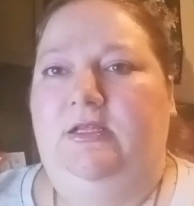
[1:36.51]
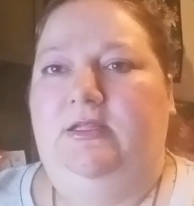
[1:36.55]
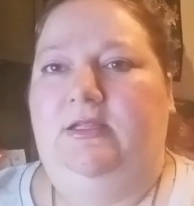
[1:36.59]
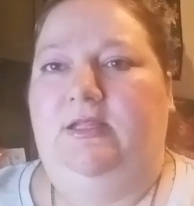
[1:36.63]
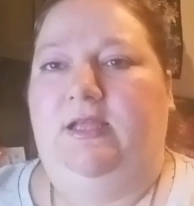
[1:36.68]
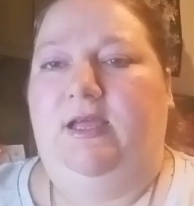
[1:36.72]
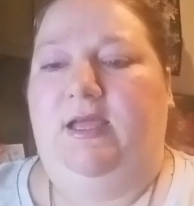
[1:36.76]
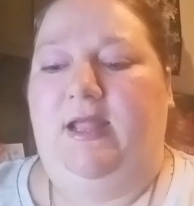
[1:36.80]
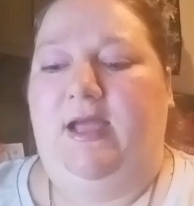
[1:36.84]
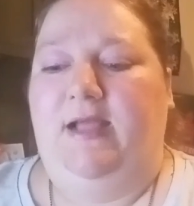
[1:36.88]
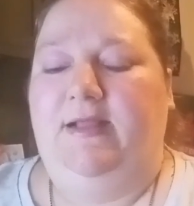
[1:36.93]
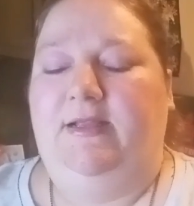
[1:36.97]

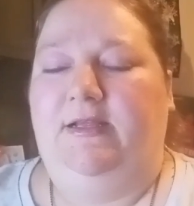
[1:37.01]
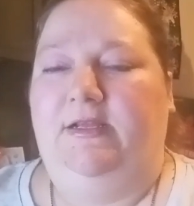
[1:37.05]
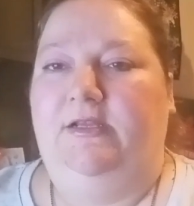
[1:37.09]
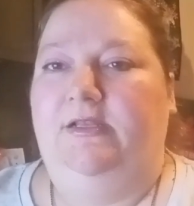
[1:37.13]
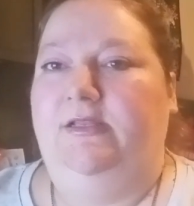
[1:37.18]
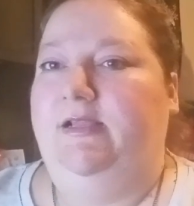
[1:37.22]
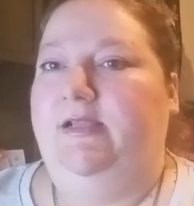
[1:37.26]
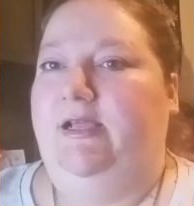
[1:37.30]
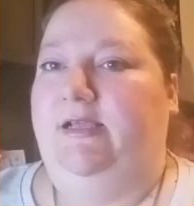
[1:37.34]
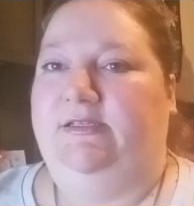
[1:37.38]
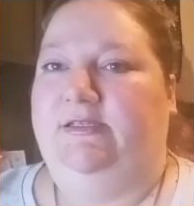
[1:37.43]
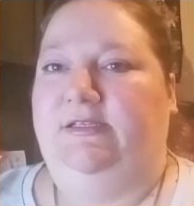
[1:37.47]
that I didn't
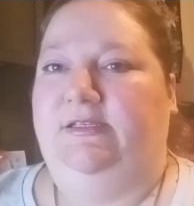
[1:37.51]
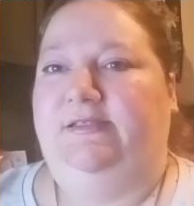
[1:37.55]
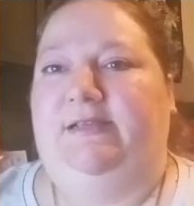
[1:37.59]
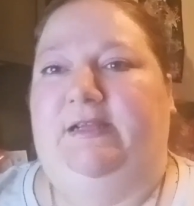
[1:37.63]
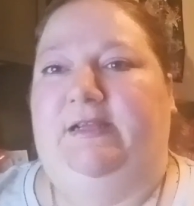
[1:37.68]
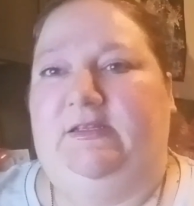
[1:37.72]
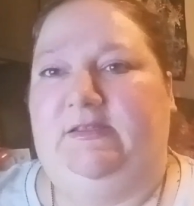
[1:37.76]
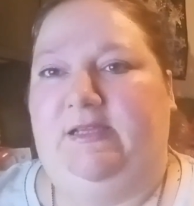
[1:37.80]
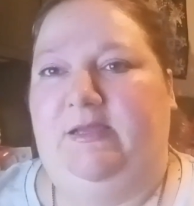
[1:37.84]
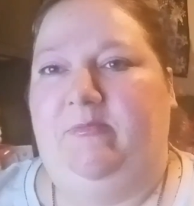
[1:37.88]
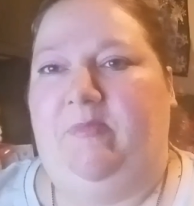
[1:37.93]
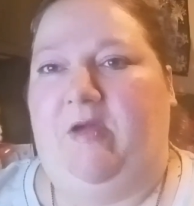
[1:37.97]

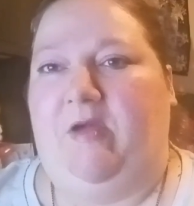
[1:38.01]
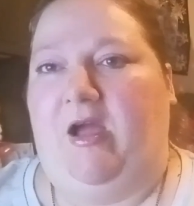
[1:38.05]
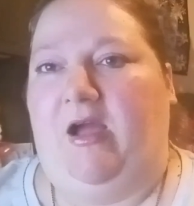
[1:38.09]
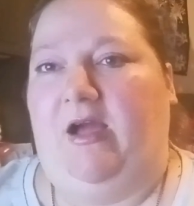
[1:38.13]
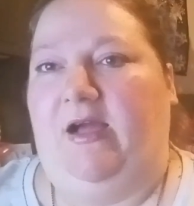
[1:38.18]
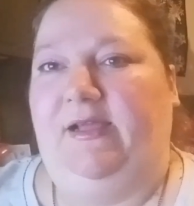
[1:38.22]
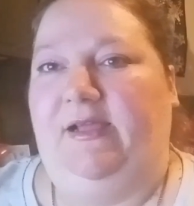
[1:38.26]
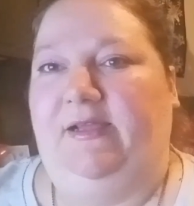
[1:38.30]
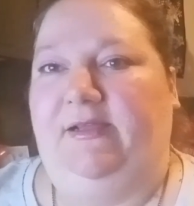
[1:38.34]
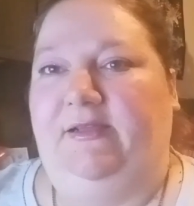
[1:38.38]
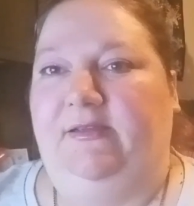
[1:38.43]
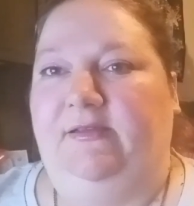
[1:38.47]
necessarily
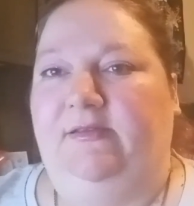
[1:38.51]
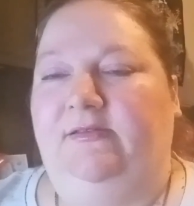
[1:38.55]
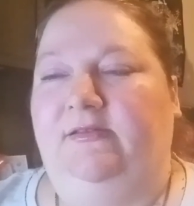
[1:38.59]
buy.